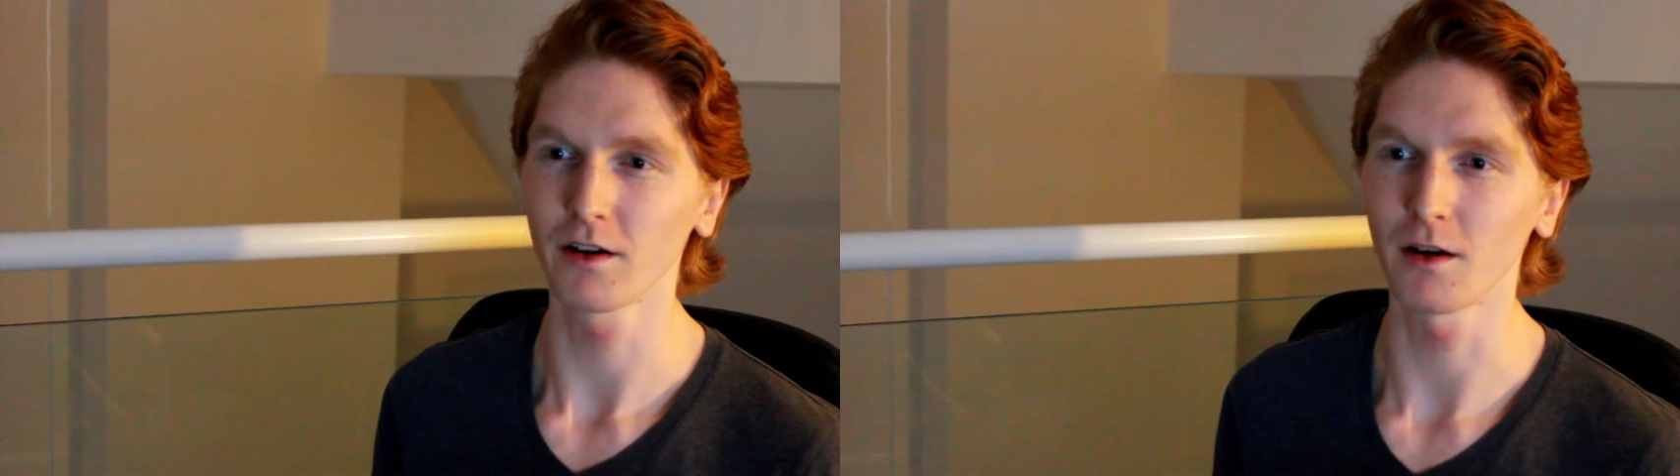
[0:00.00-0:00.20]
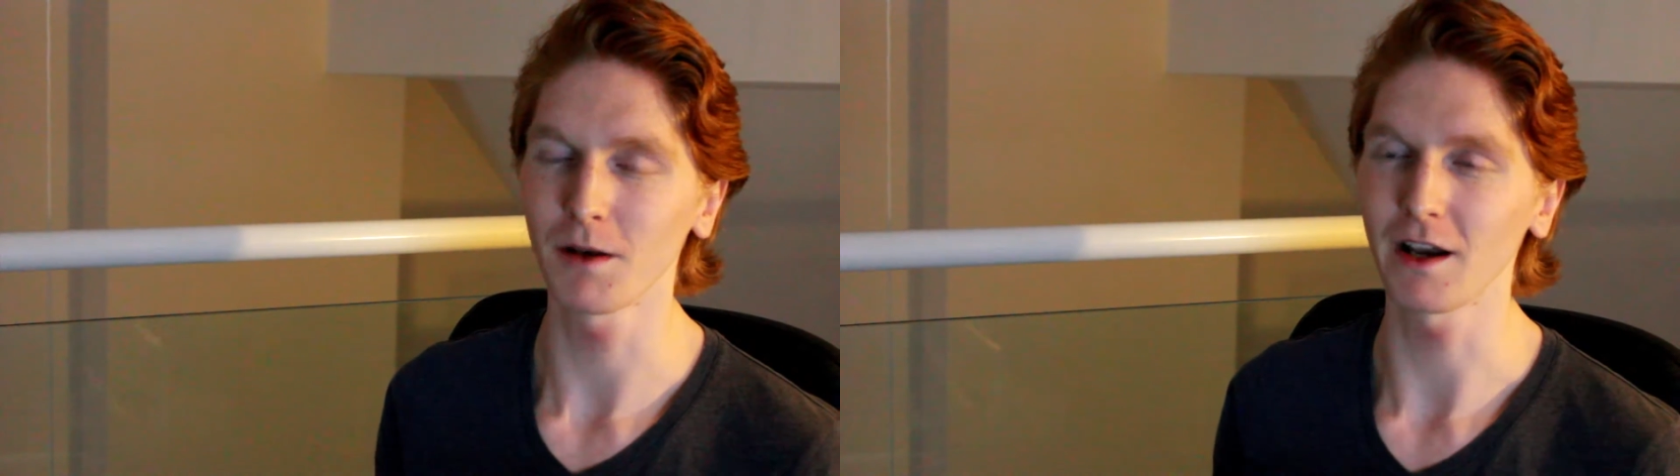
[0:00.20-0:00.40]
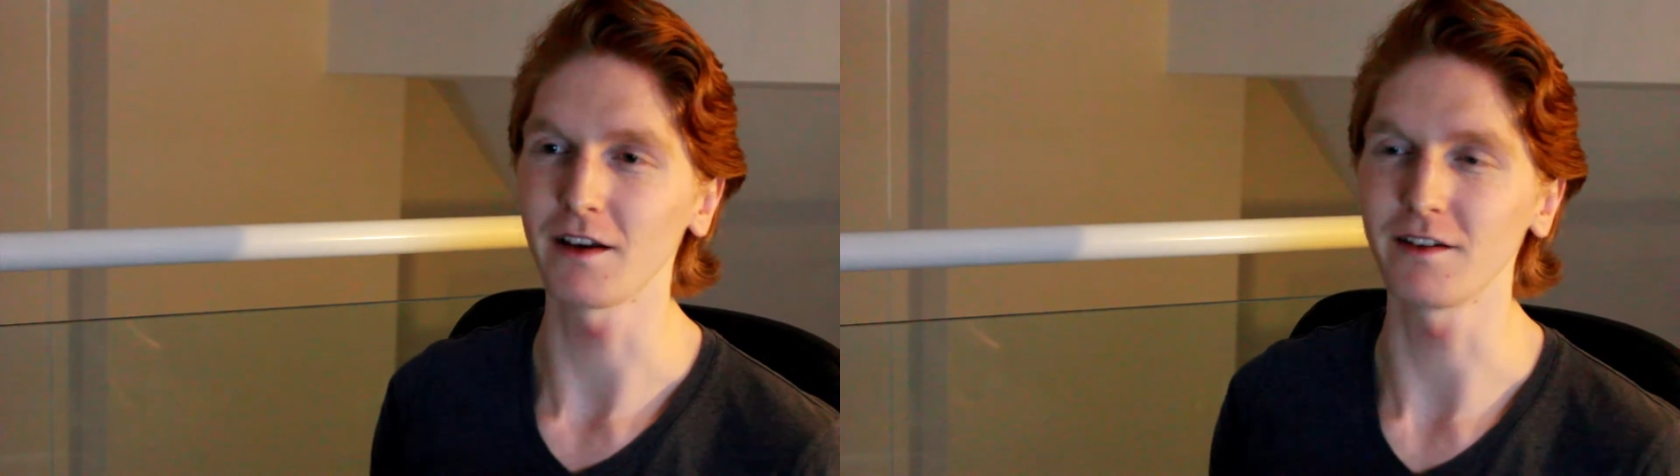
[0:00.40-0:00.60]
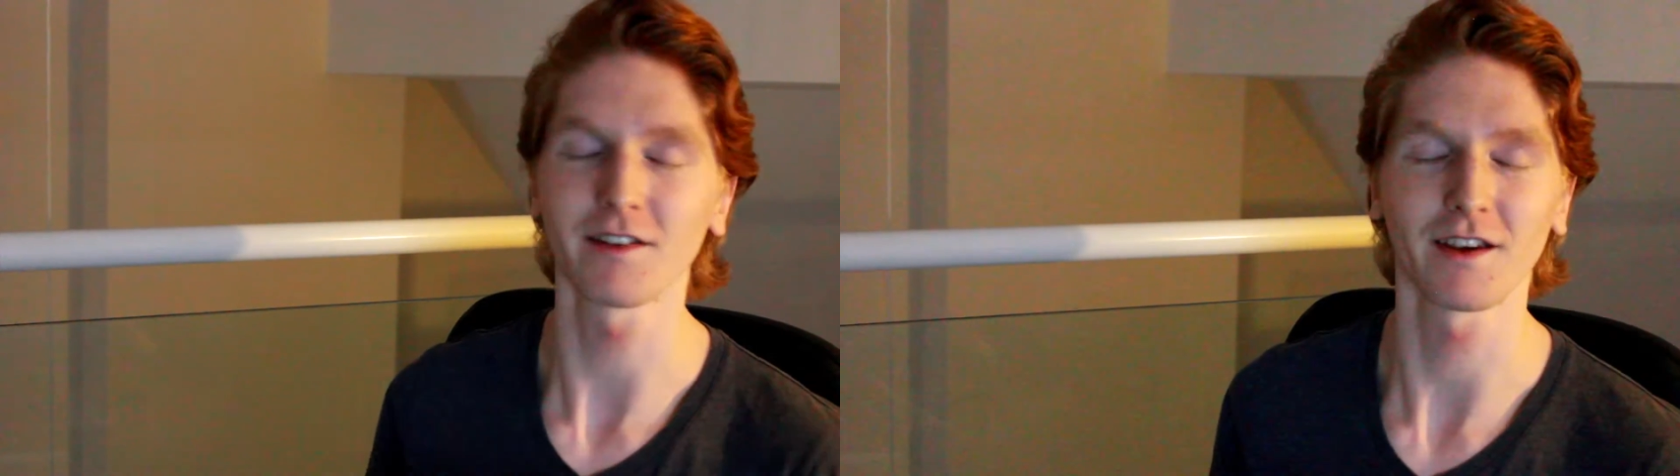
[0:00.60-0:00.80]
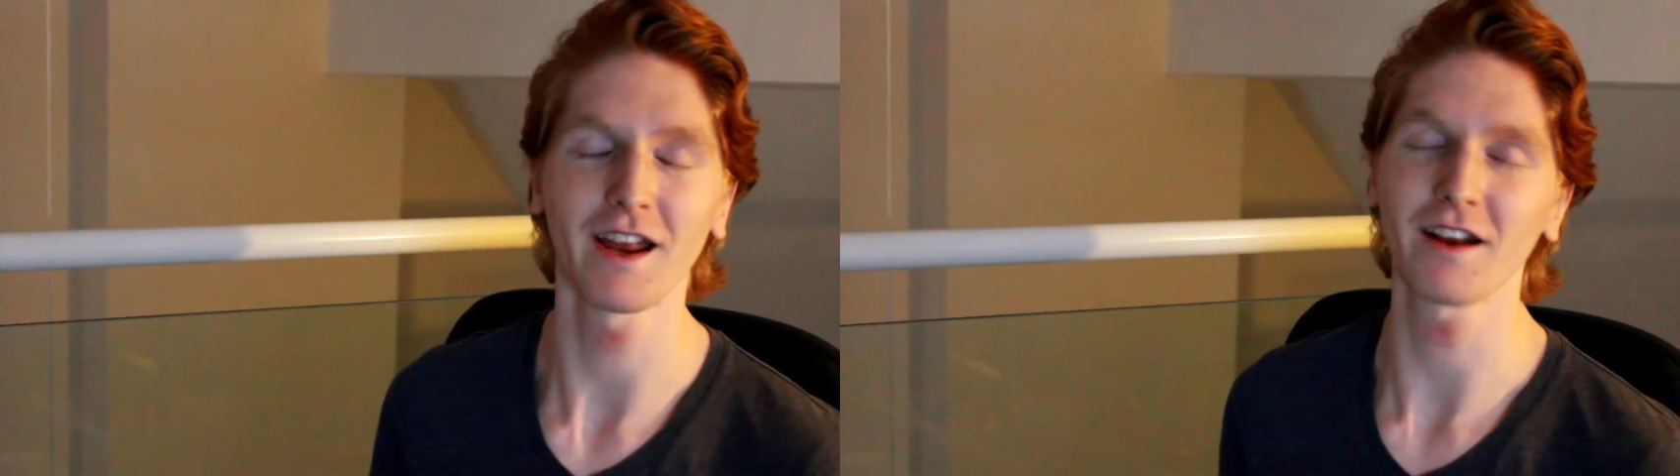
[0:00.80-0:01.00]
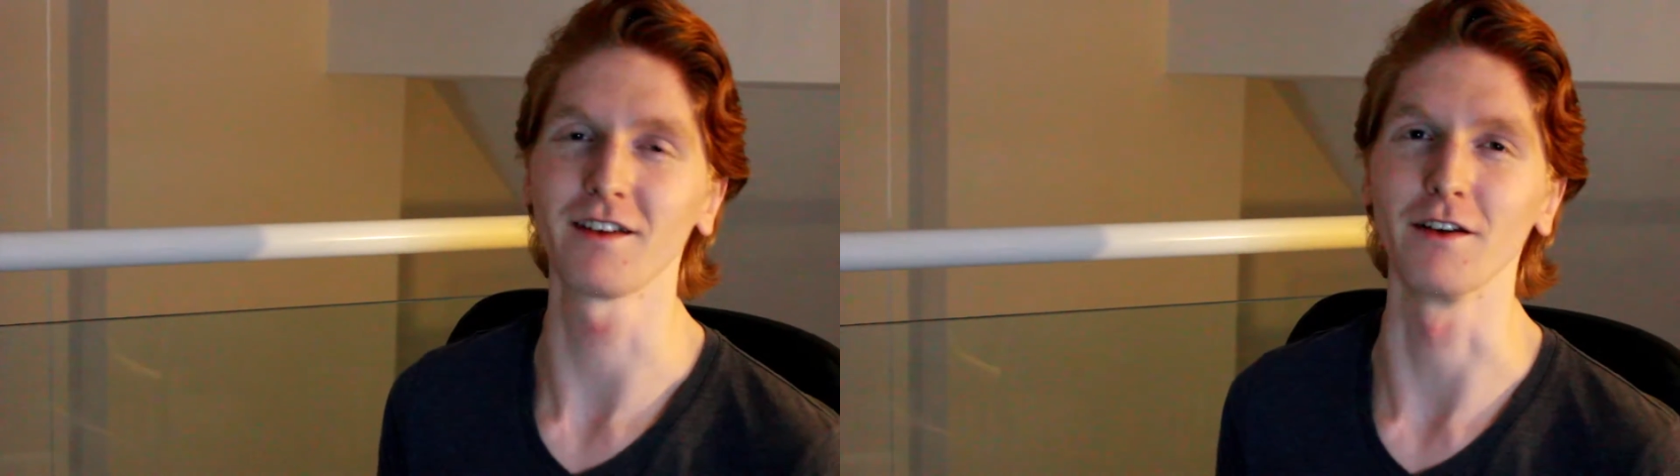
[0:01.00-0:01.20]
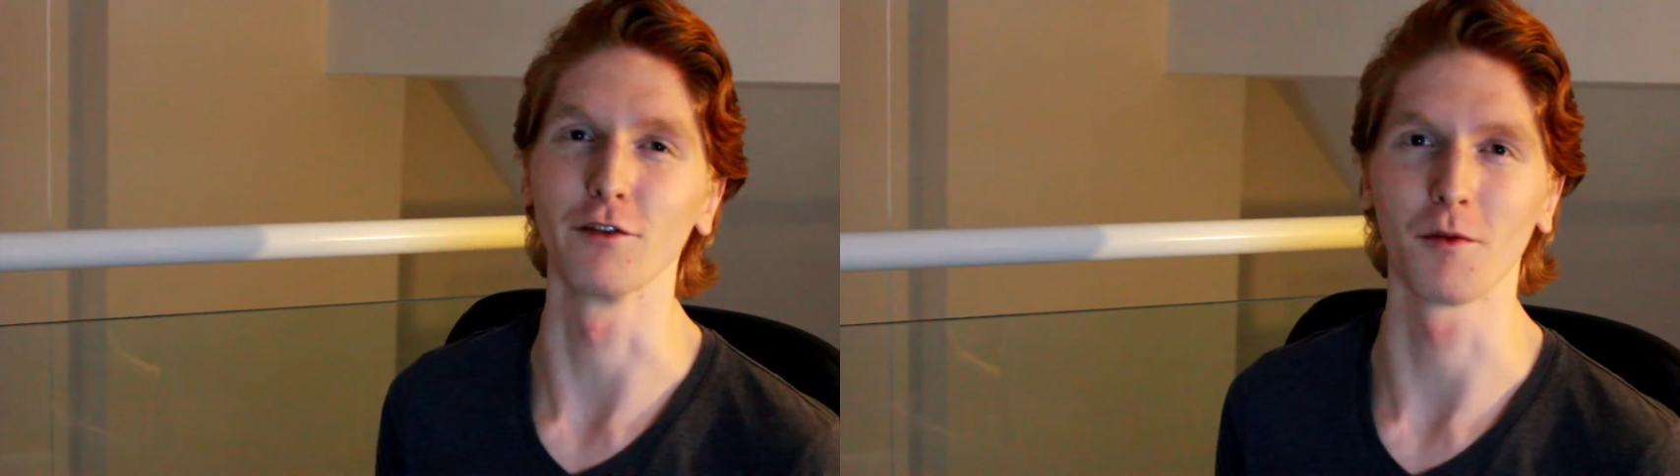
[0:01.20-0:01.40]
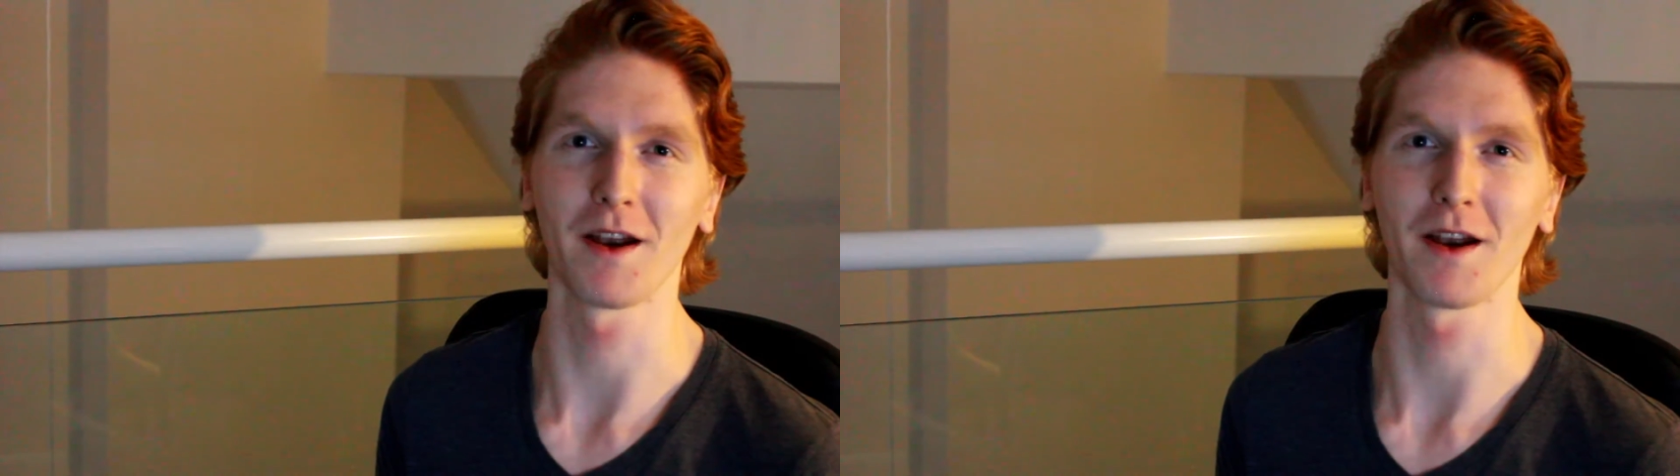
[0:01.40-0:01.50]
completely disconnected from